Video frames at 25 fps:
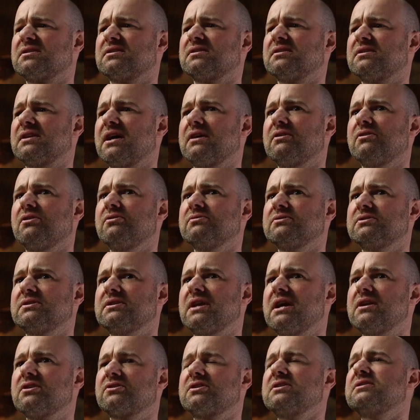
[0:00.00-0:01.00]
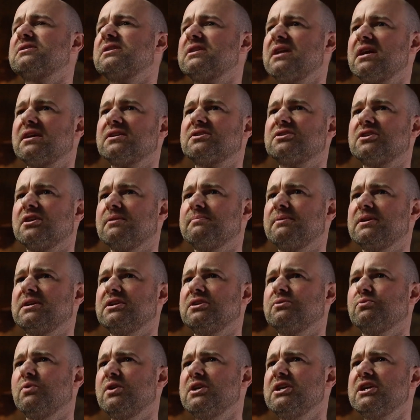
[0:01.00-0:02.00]
They're looking to next year. But
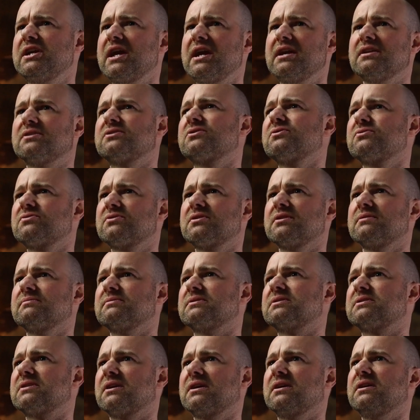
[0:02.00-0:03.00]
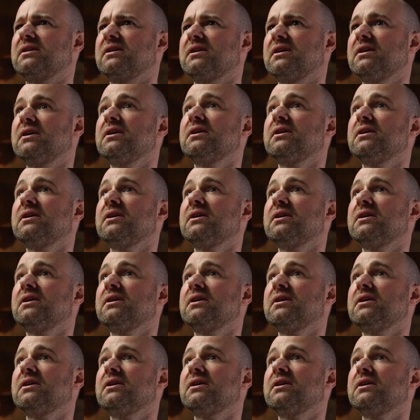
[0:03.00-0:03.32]
when you get in touch with them to say,